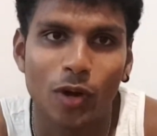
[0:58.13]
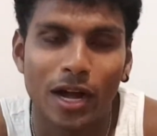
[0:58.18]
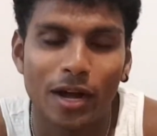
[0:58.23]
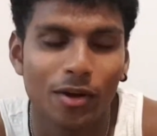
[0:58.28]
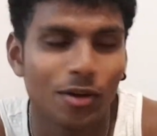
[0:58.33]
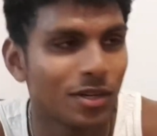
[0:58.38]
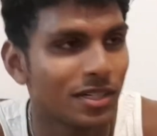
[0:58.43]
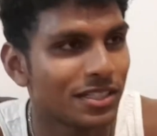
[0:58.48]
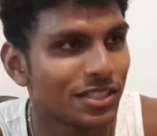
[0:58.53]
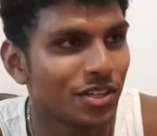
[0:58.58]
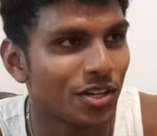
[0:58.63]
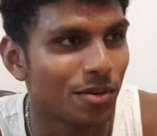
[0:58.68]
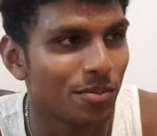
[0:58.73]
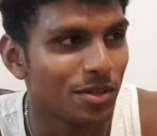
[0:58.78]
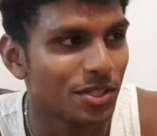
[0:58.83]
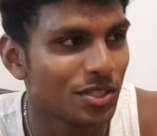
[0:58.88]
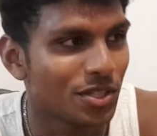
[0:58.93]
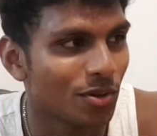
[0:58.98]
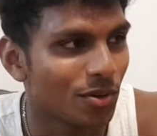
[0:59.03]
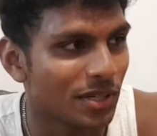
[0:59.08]
wow, it's gonna
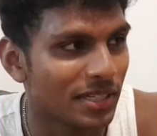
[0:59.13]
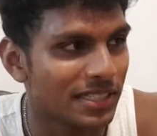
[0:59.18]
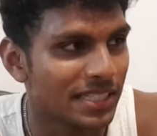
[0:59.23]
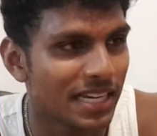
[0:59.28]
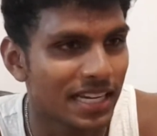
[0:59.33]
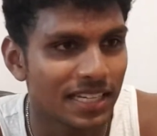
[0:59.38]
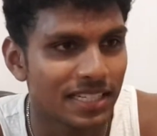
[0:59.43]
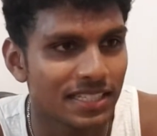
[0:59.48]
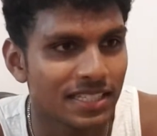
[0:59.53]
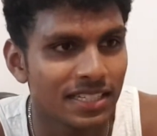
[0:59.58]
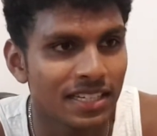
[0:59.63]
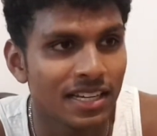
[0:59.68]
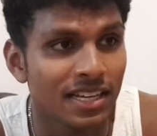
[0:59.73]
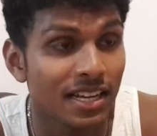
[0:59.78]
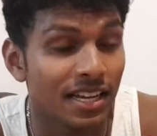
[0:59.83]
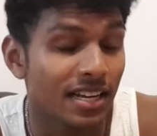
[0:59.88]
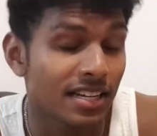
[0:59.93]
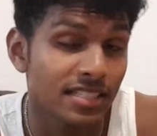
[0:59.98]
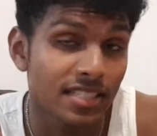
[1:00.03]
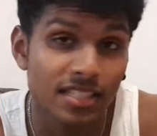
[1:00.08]
be so intense.
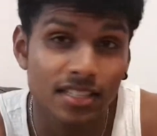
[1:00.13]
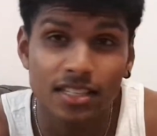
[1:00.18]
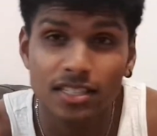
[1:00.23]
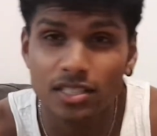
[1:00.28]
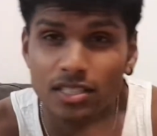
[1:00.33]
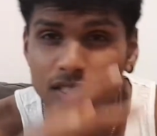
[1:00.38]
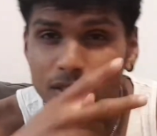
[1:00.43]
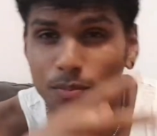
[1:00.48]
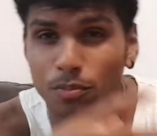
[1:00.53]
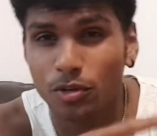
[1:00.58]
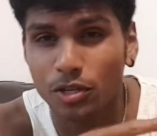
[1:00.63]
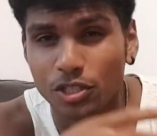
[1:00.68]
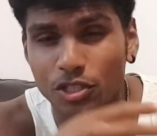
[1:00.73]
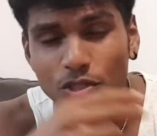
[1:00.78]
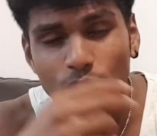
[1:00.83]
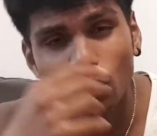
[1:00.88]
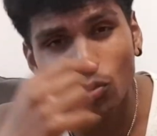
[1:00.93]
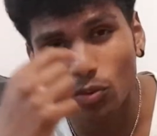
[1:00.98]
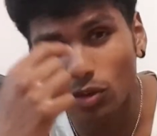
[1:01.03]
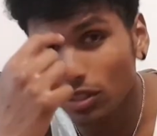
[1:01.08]
And I've seen this is a pretty
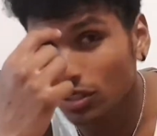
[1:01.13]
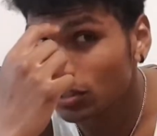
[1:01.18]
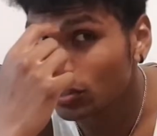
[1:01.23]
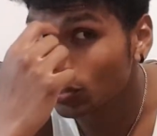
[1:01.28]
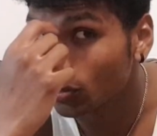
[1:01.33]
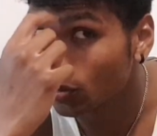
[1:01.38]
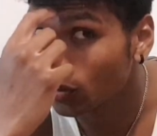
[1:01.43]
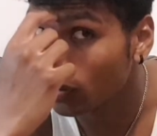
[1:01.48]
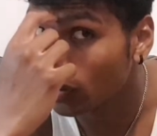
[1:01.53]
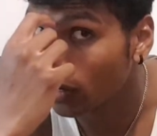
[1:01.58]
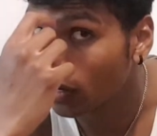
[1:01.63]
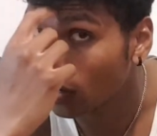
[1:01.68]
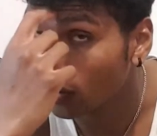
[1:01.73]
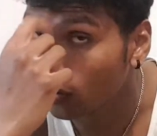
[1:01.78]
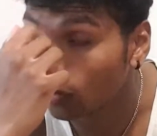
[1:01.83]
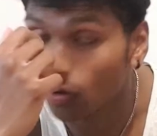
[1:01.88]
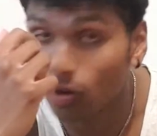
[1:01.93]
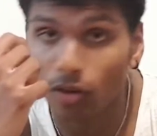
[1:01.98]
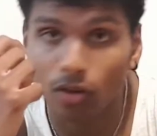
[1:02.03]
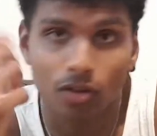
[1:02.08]
short one, so
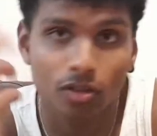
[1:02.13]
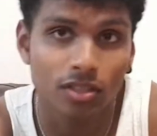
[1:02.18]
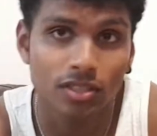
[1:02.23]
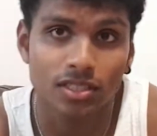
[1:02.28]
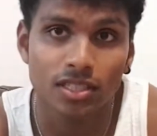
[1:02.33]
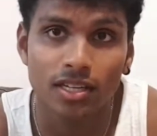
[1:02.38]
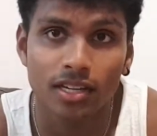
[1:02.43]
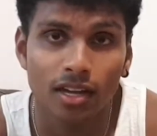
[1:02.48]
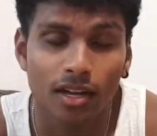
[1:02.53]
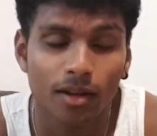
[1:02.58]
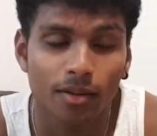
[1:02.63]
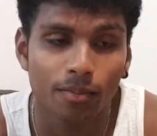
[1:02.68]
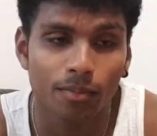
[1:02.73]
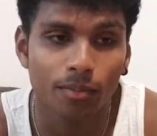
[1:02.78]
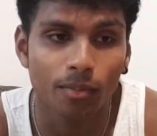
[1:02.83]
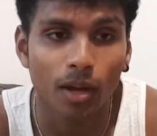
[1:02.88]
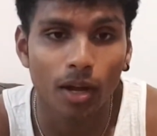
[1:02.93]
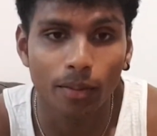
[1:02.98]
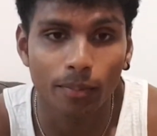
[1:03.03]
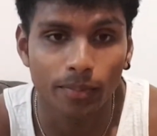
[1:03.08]
I'll, uh, honestly,
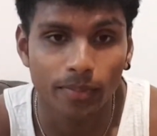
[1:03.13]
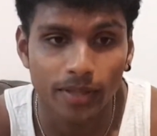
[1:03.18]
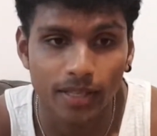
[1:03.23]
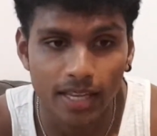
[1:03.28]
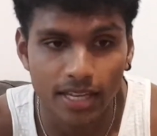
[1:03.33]
I'm I'm